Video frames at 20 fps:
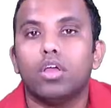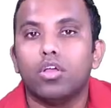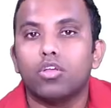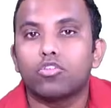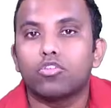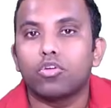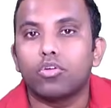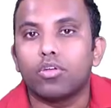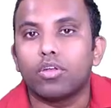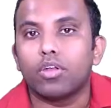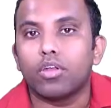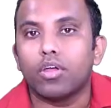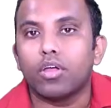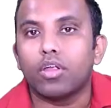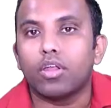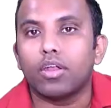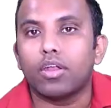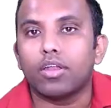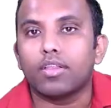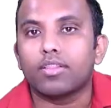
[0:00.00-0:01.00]
So
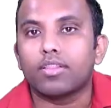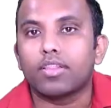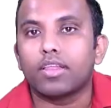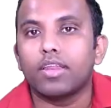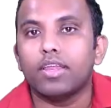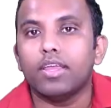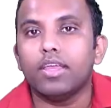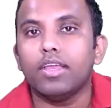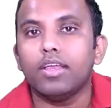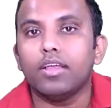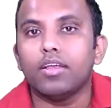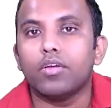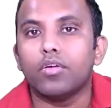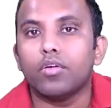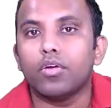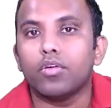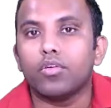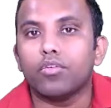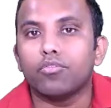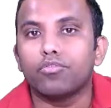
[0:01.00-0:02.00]
3
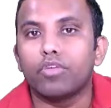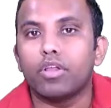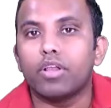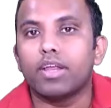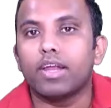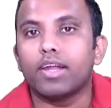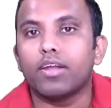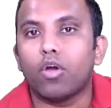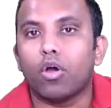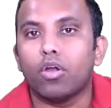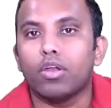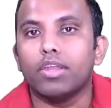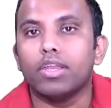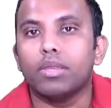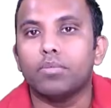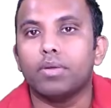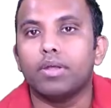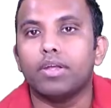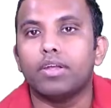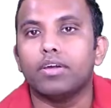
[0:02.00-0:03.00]
will get only
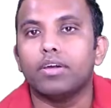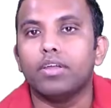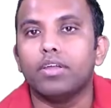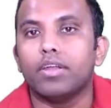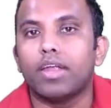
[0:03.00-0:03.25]
remainder,